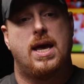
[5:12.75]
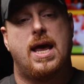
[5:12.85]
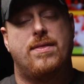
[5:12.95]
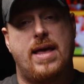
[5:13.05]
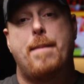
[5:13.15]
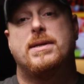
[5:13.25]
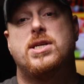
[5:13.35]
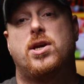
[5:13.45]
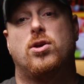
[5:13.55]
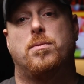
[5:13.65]
In that
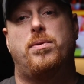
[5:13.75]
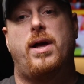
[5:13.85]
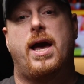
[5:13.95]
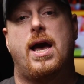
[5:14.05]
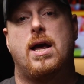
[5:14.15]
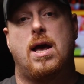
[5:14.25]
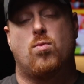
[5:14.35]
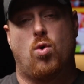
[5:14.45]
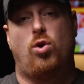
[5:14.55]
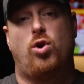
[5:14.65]
particular play,
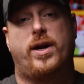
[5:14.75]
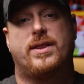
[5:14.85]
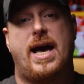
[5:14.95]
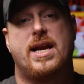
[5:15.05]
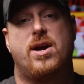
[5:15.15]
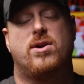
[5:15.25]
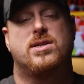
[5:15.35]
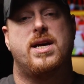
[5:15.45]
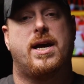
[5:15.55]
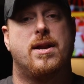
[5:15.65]
and we'll look at that here in a
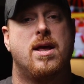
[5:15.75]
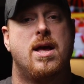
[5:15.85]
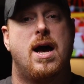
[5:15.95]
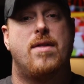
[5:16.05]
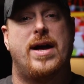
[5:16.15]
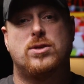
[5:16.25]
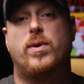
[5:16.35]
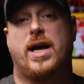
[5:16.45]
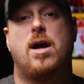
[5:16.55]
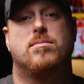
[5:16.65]
second, that's
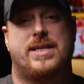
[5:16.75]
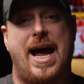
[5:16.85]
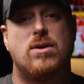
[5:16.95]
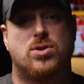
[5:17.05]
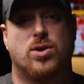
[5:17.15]
what it comes down